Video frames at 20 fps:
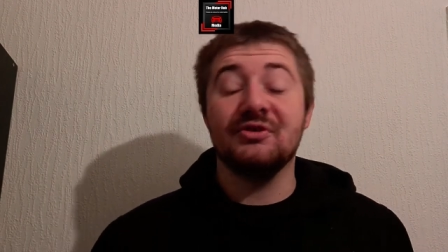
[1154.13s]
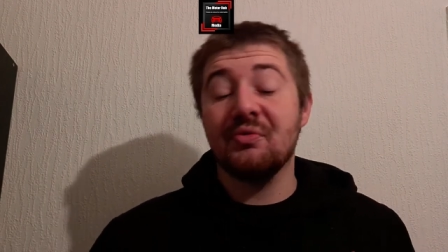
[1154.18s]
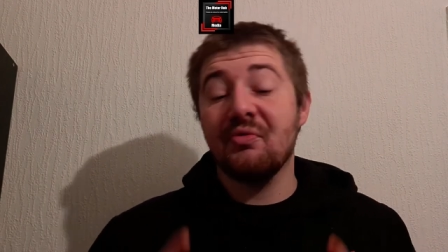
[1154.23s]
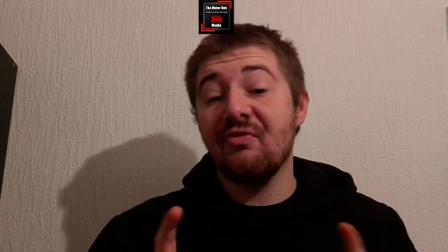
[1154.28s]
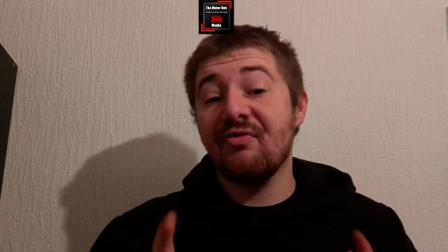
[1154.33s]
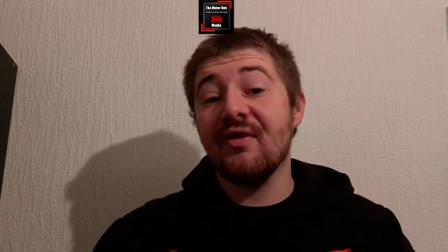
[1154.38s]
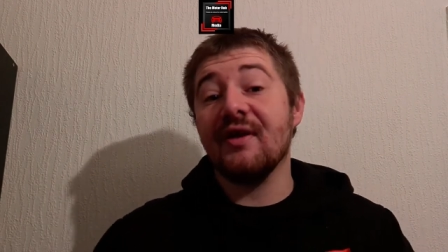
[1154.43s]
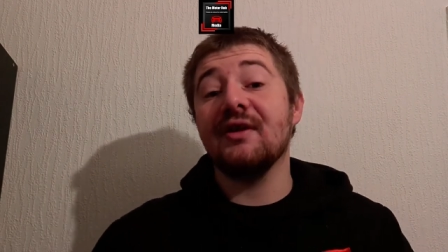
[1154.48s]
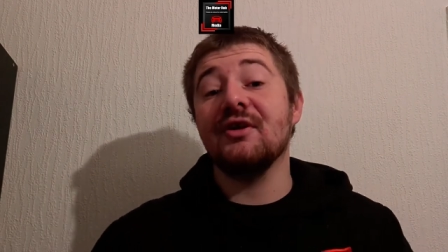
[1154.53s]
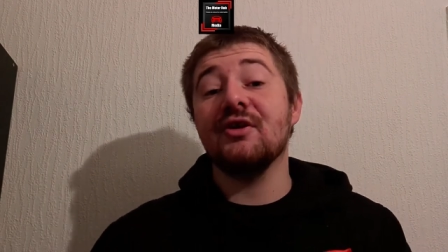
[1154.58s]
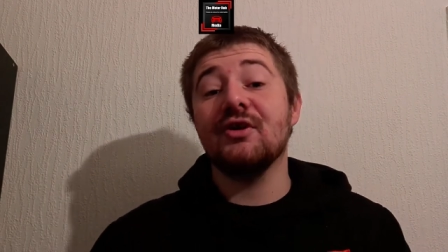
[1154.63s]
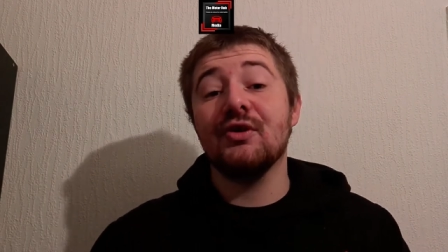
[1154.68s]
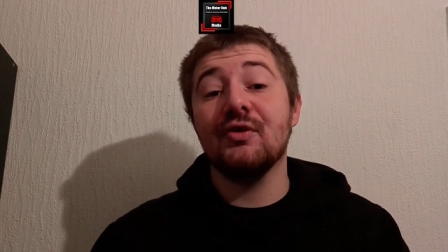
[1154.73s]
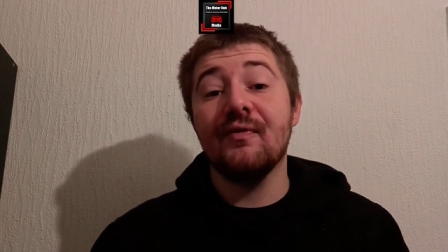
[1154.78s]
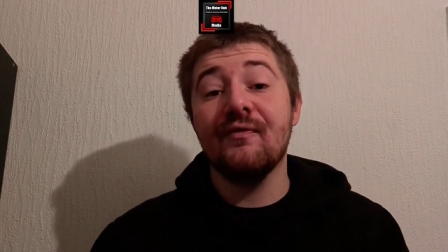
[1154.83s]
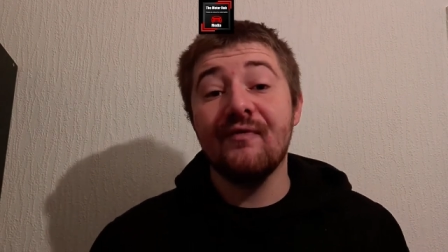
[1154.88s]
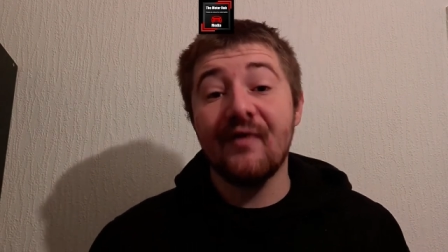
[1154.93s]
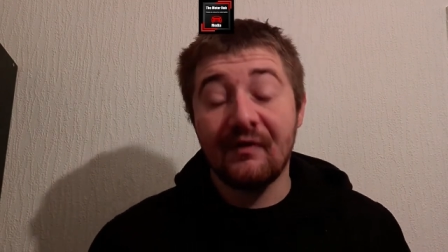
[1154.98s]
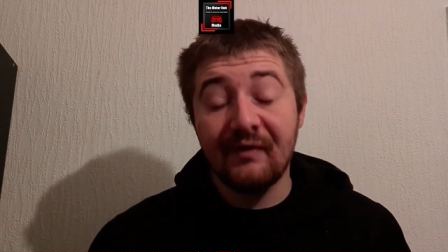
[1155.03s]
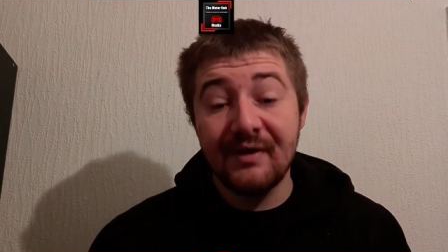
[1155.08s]
So thank
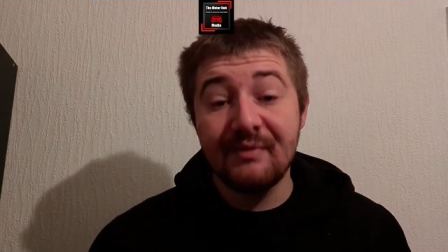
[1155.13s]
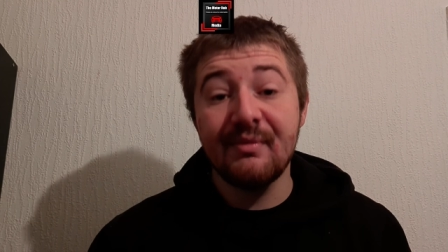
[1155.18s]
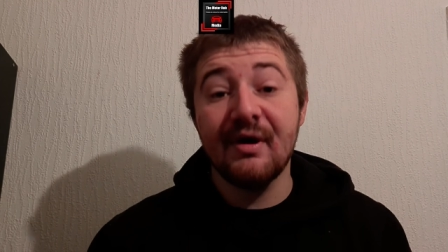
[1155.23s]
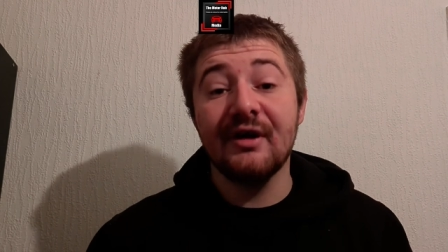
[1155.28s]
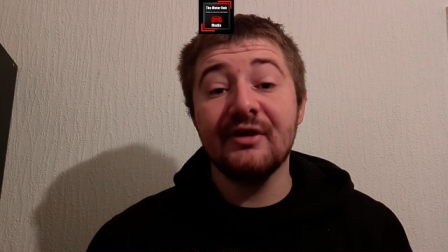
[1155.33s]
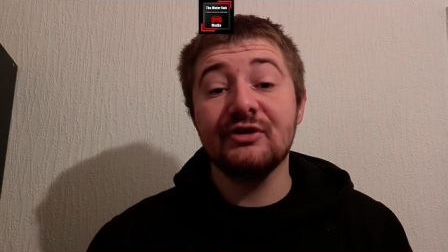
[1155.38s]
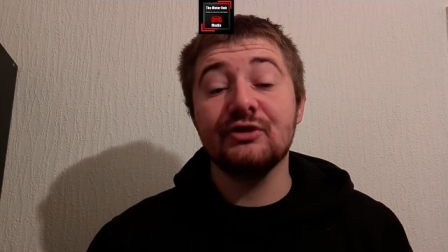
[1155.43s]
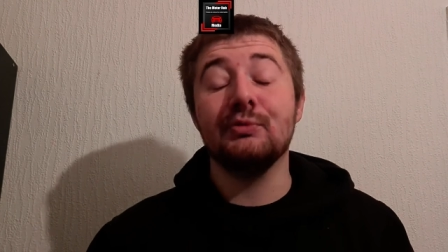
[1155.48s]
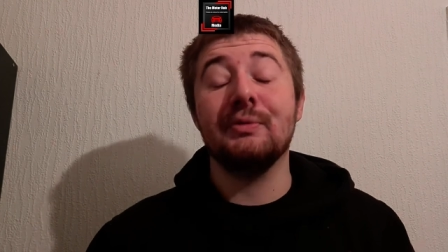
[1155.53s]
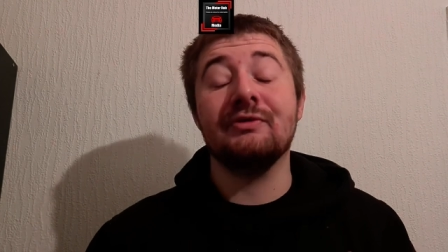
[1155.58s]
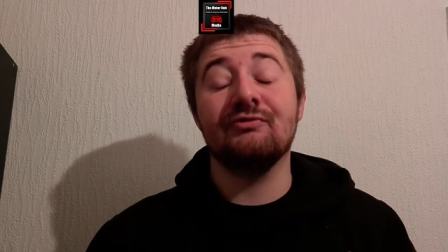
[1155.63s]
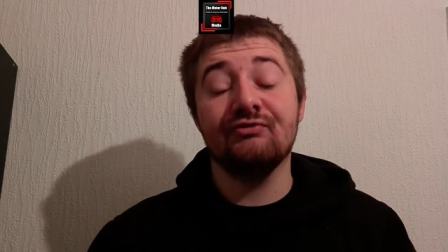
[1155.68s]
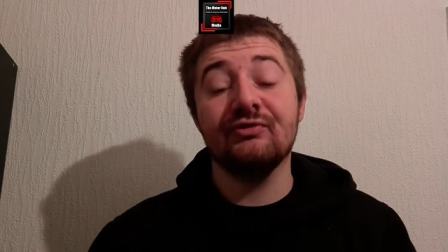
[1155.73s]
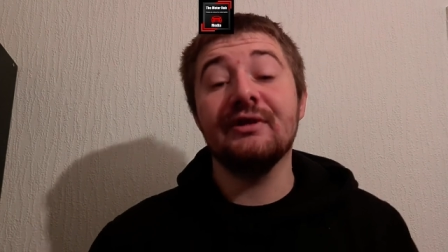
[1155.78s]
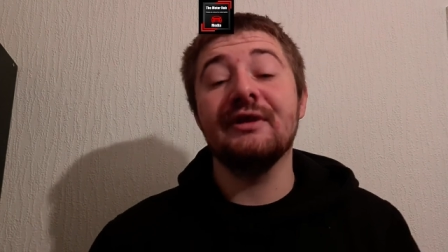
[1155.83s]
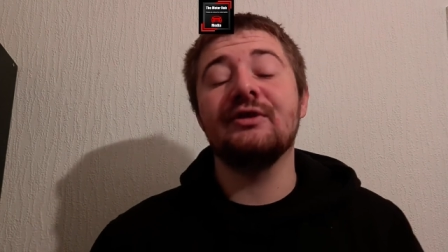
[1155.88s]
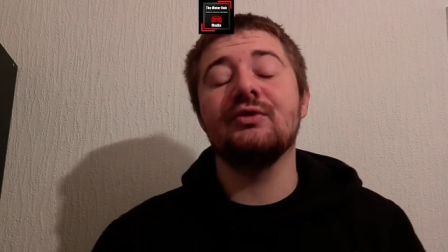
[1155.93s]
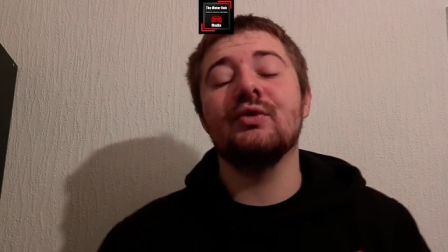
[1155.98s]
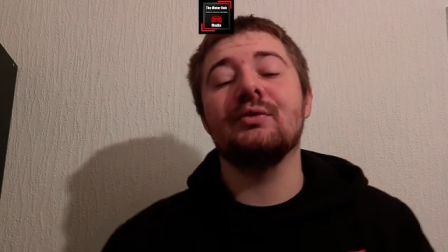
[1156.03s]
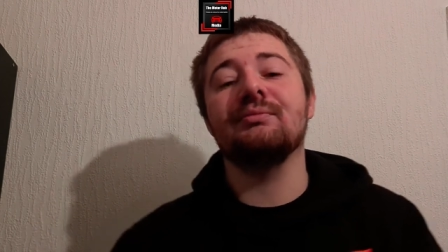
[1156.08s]
you very much, we
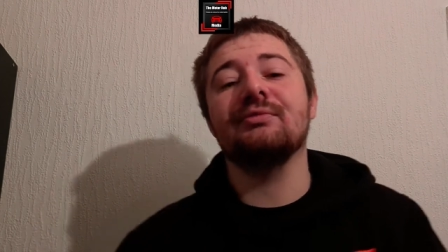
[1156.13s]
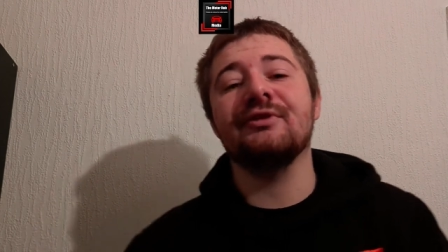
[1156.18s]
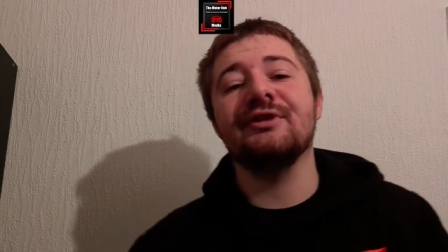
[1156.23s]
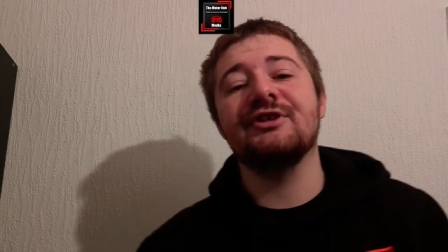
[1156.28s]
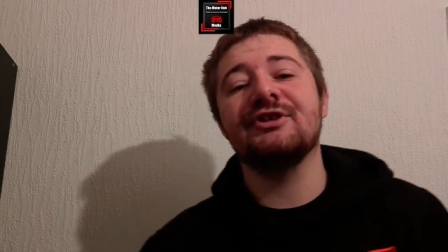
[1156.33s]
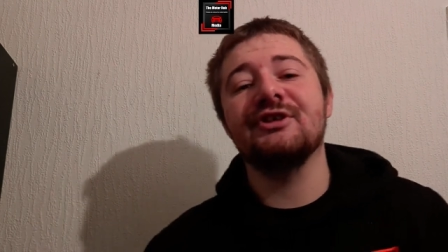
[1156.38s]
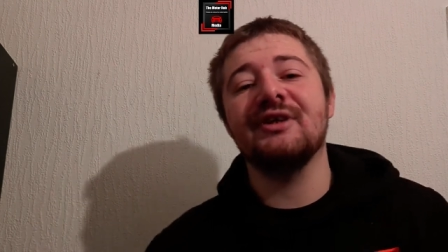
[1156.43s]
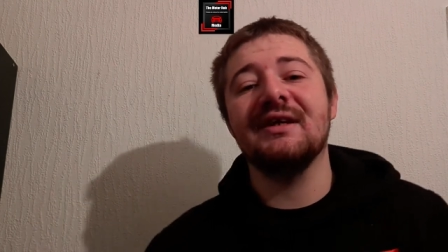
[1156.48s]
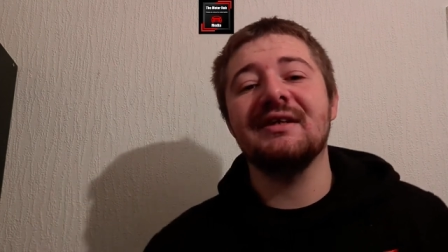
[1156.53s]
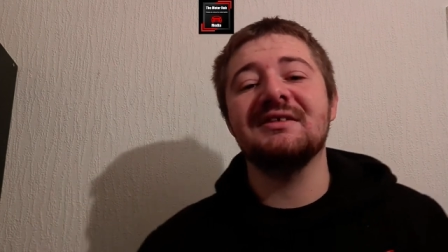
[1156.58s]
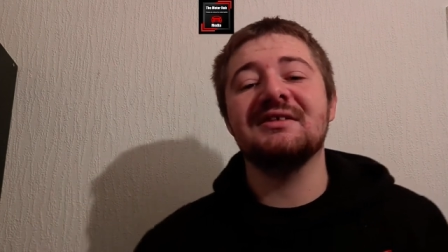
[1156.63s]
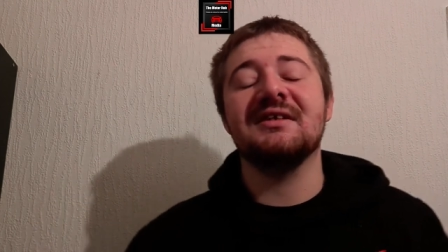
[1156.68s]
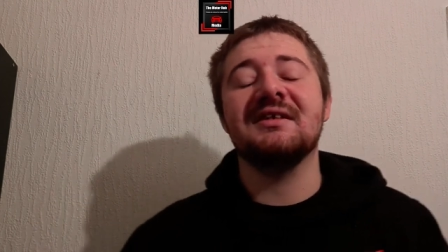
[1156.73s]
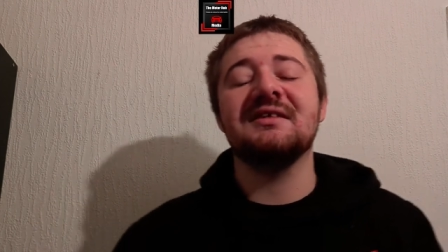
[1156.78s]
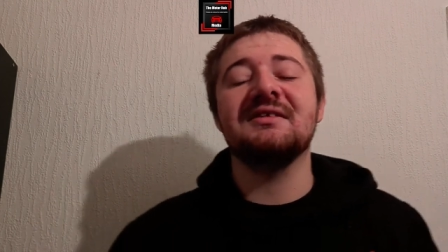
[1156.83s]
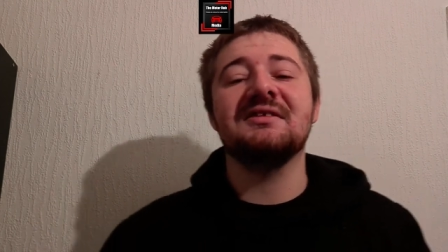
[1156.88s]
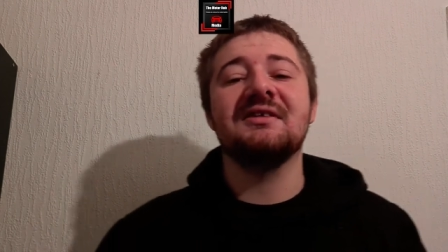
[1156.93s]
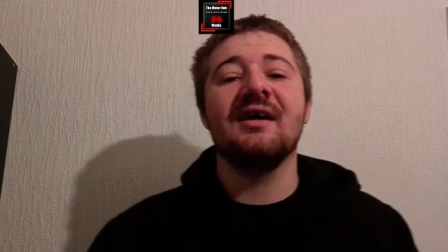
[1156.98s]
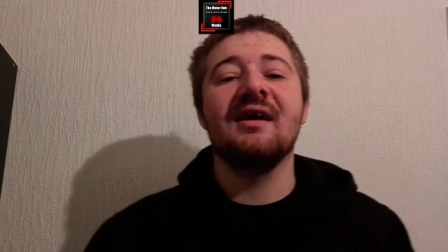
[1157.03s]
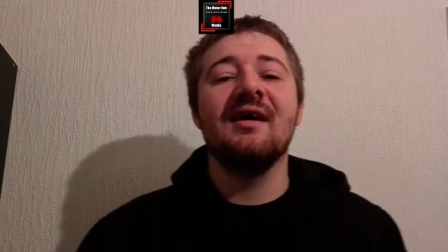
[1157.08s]
really do appreciate
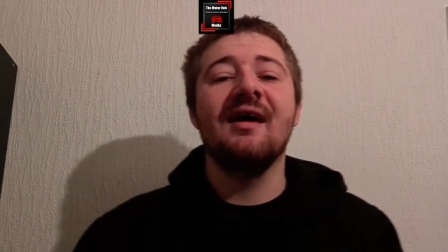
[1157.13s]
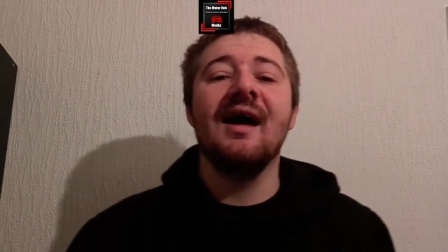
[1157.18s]
it.